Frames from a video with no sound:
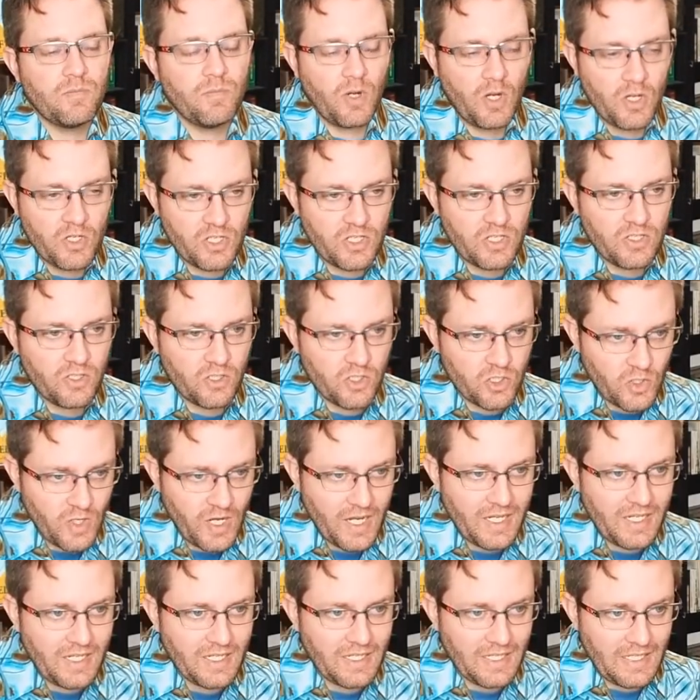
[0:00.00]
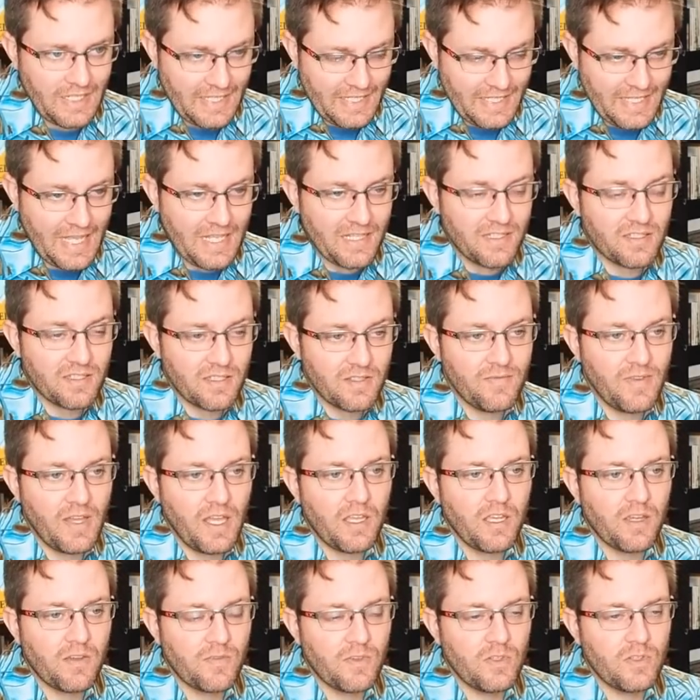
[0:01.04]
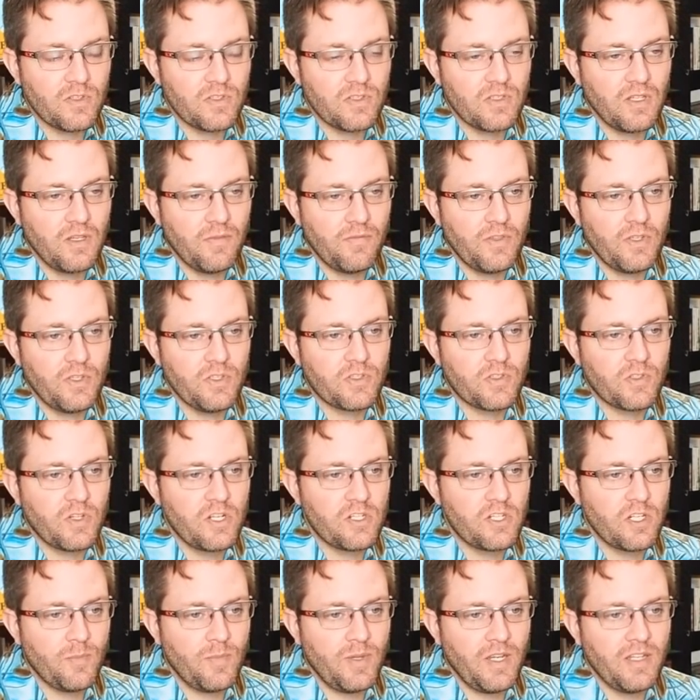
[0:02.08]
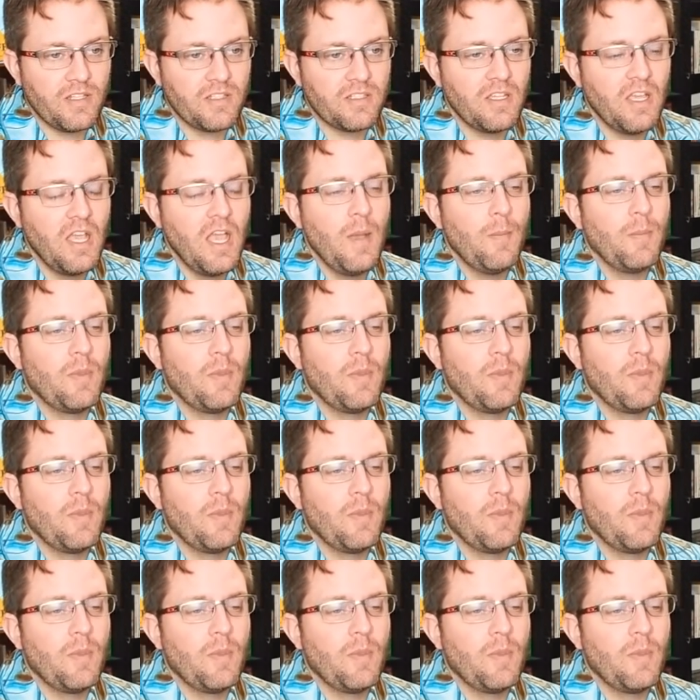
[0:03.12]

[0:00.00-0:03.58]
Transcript: margin, you're trading against the value of those of those treasury bonds,